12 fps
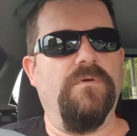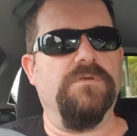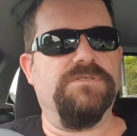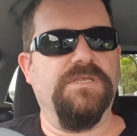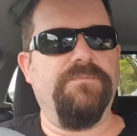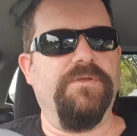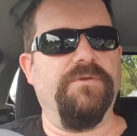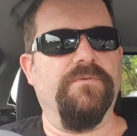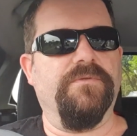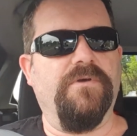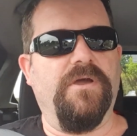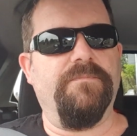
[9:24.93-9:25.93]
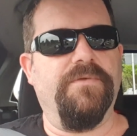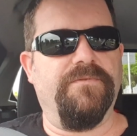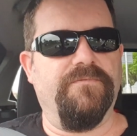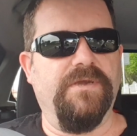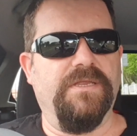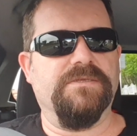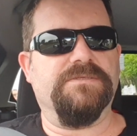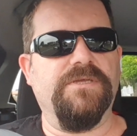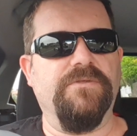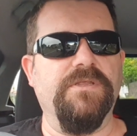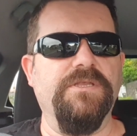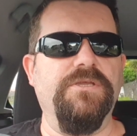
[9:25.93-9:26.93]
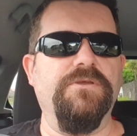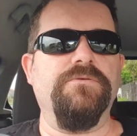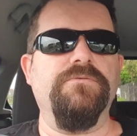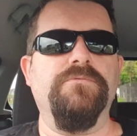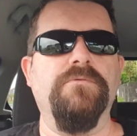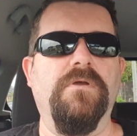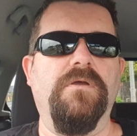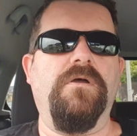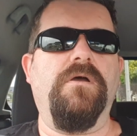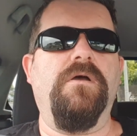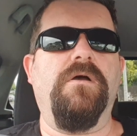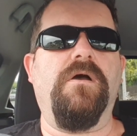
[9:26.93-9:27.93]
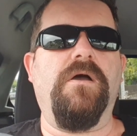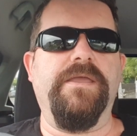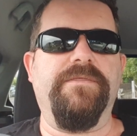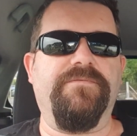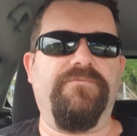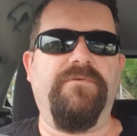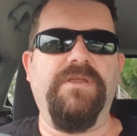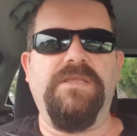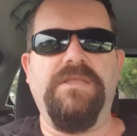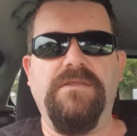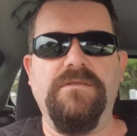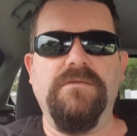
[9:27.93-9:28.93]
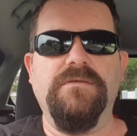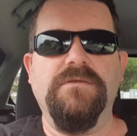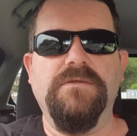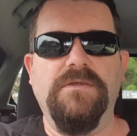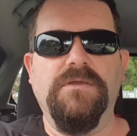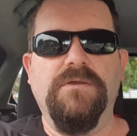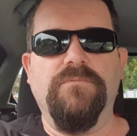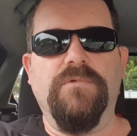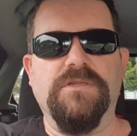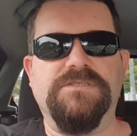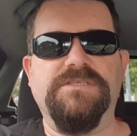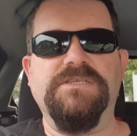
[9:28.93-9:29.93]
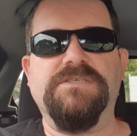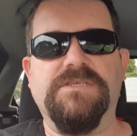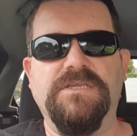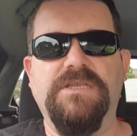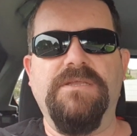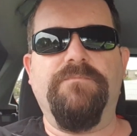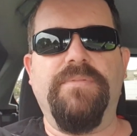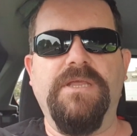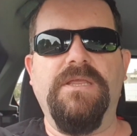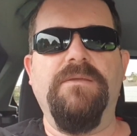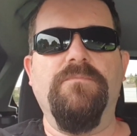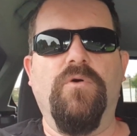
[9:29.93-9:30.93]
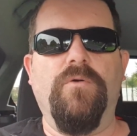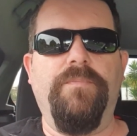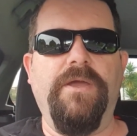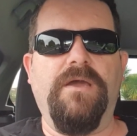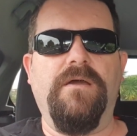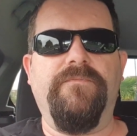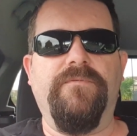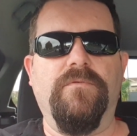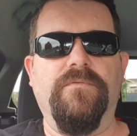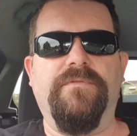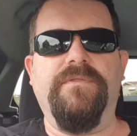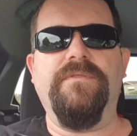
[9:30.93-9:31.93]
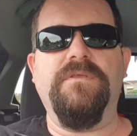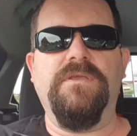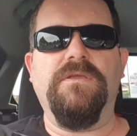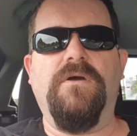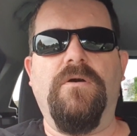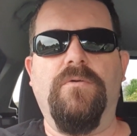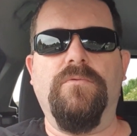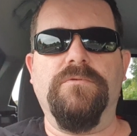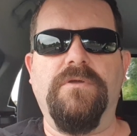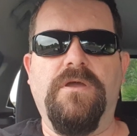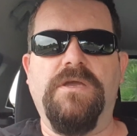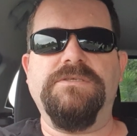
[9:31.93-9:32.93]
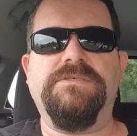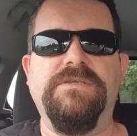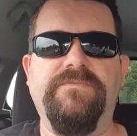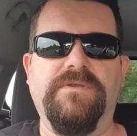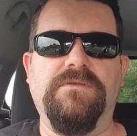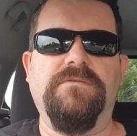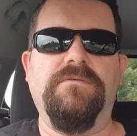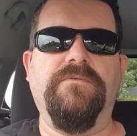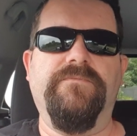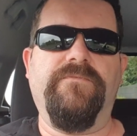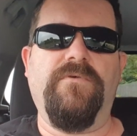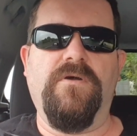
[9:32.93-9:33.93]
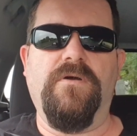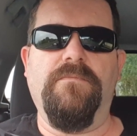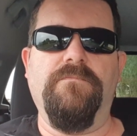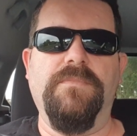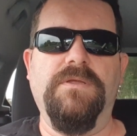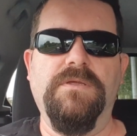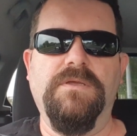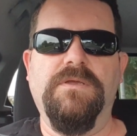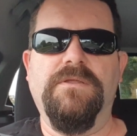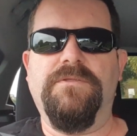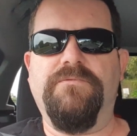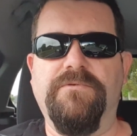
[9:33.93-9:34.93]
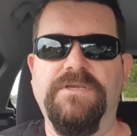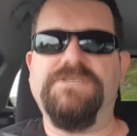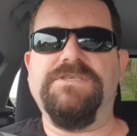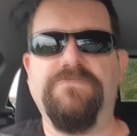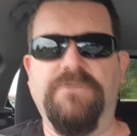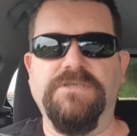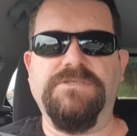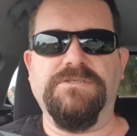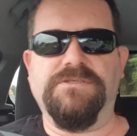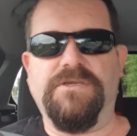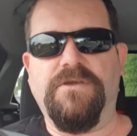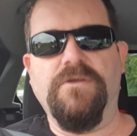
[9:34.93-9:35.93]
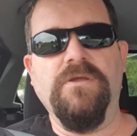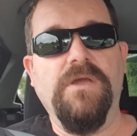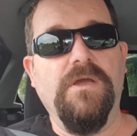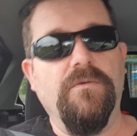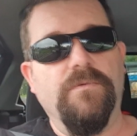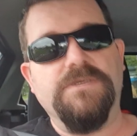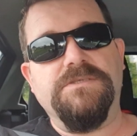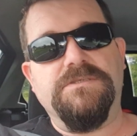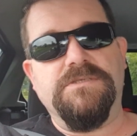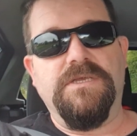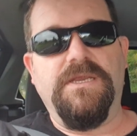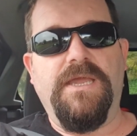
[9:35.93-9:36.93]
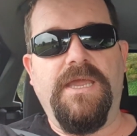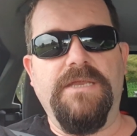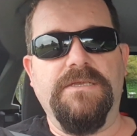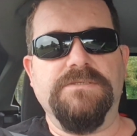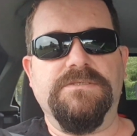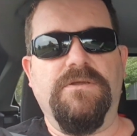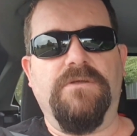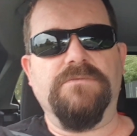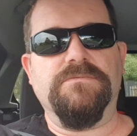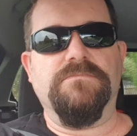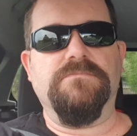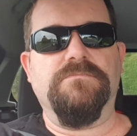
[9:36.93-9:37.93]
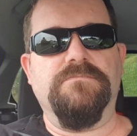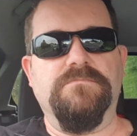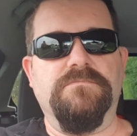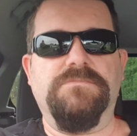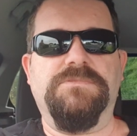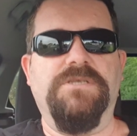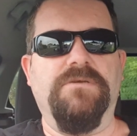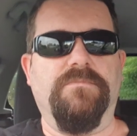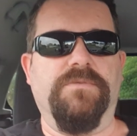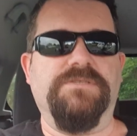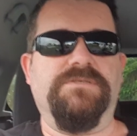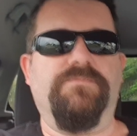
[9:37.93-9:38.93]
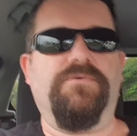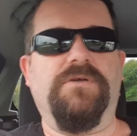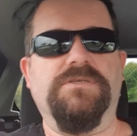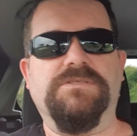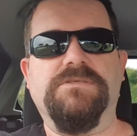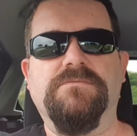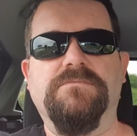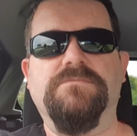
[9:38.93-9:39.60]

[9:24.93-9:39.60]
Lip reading: CPU with hyper-threading. So the new i3 will essentially be more powerful than the old i7 from 3 generations ago, which again is not terribly surprising,